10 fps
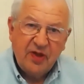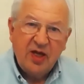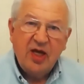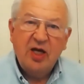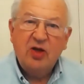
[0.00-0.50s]

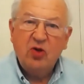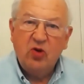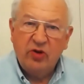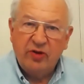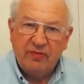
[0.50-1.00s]
and
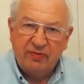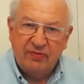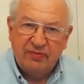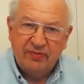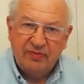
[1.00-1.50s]
call them.
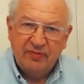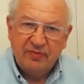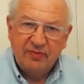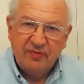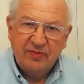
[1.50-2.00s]

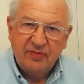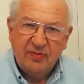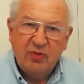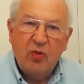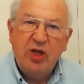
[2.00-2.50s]

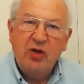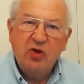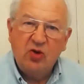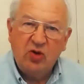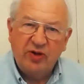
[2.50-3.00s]
But when you
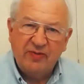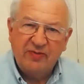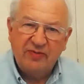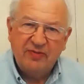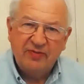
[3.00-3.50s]
call them,
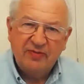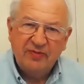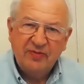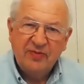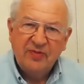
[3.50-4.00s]

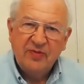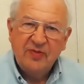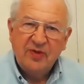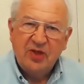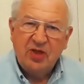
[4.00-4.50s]

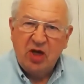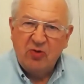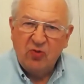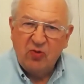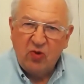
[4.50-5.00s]

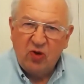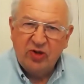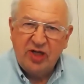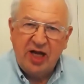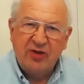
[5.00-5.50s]
don't walk
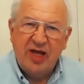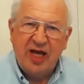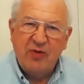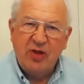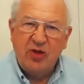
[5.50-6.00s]
down there
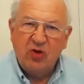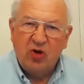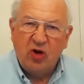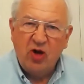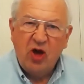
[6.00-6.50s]
with
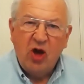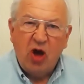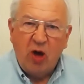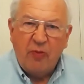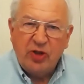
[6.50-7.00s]
your
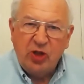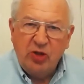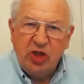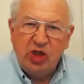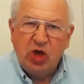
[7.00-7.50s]

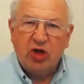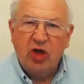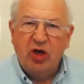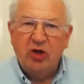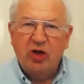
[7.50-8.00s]
opportunity
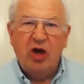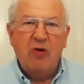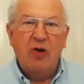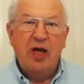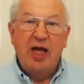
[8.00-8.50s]
shotgun and
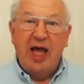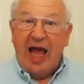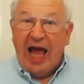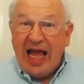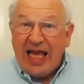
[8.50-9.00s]
go,
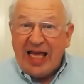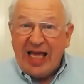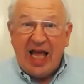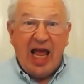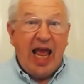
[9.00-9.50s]
hey,
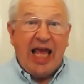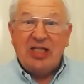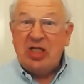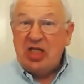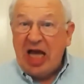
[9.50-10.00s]

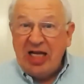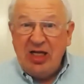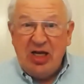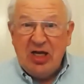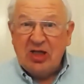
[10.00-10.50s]
it's 10
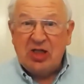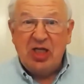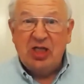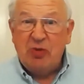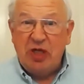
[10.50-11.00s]
years
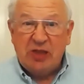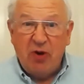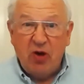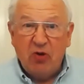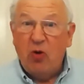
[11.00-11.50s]
since we
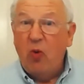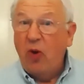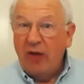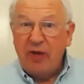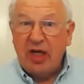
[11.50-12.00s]
spoke. Want
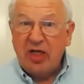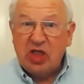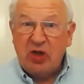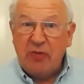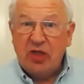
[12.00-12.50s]
to be a
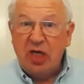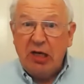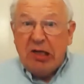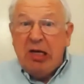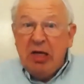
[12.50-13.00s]
distributor?
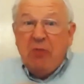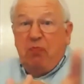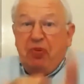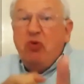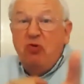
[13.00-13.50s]

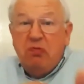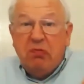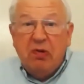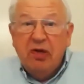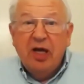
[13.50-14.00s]
Boom!
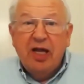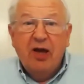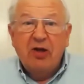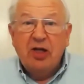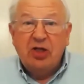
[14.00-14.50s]

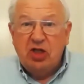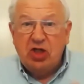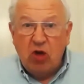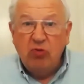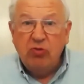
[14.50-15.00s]
No,
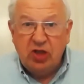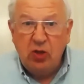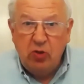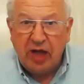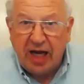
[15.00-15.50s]
don't
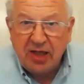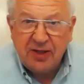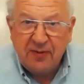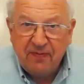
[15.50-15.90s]
do that.